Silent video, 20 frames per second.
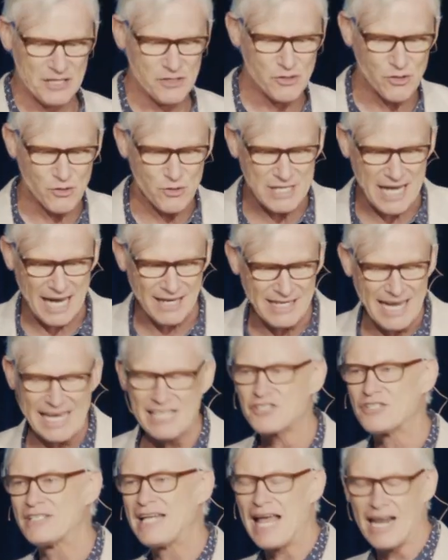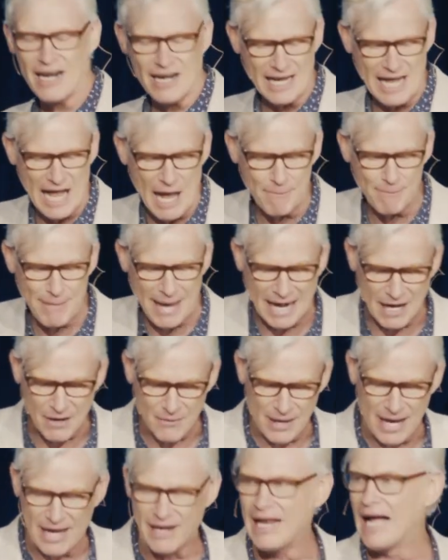choose our nationality, our
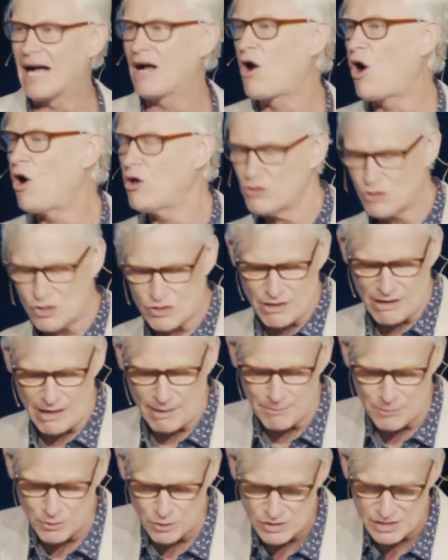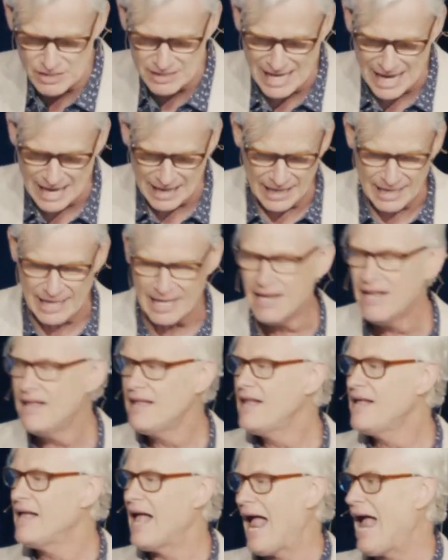background, our culture, our personality,
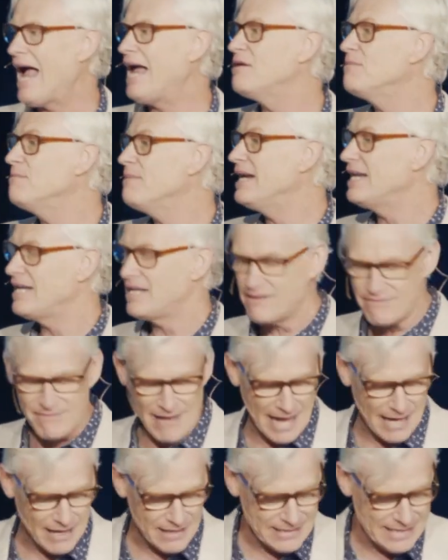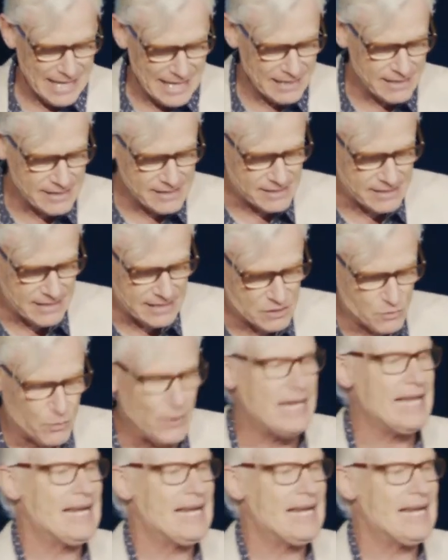and many of our tendencies. We